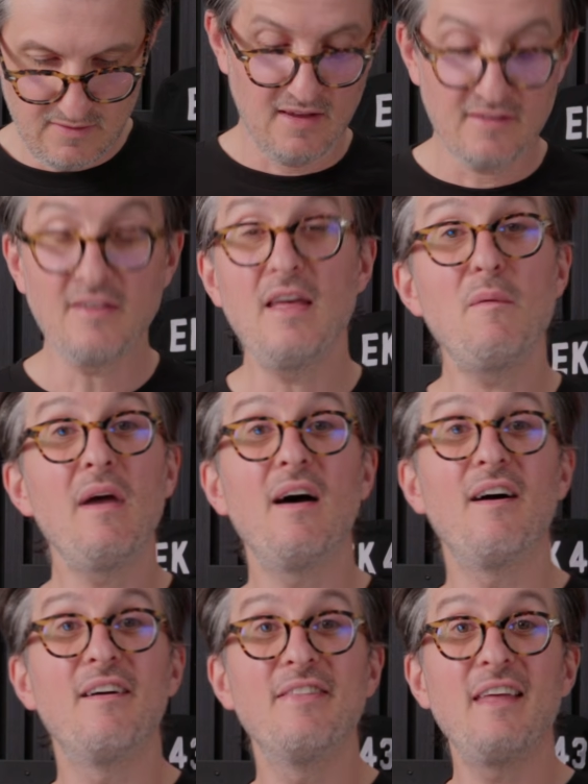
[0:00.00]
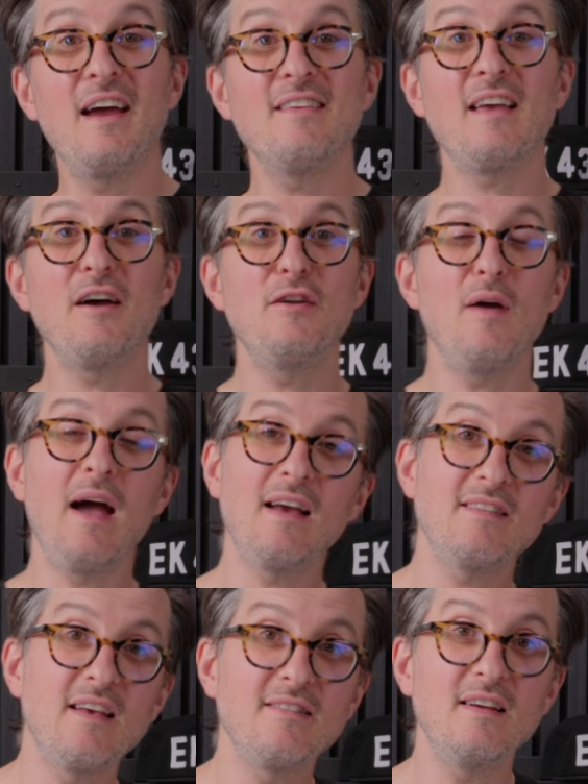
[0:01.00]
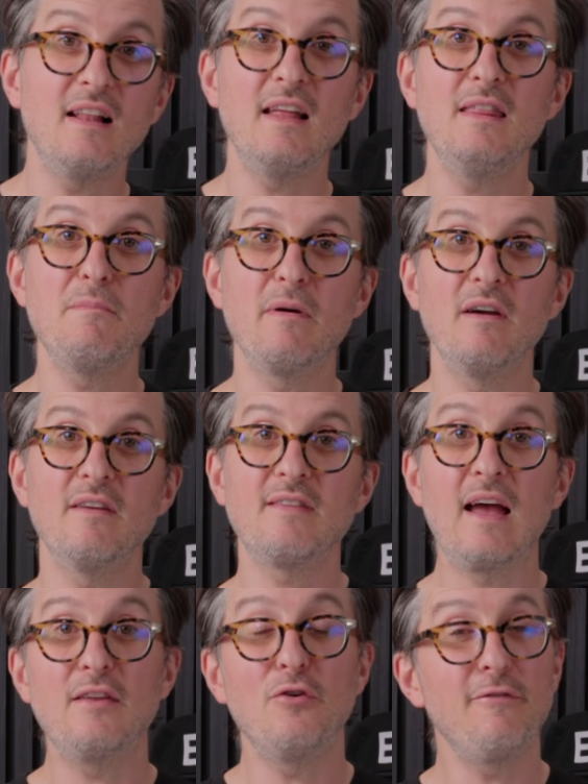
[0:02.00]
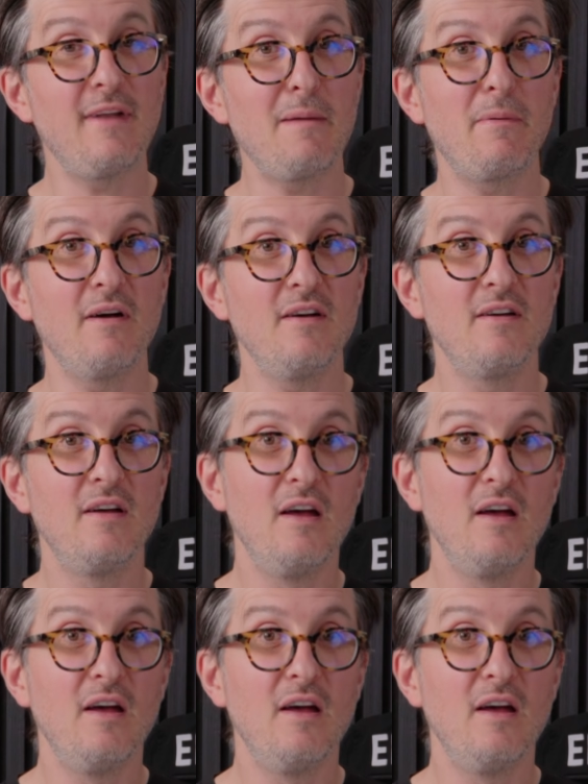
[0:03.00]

So there we are. That is how you access and clean the burrs and your flapper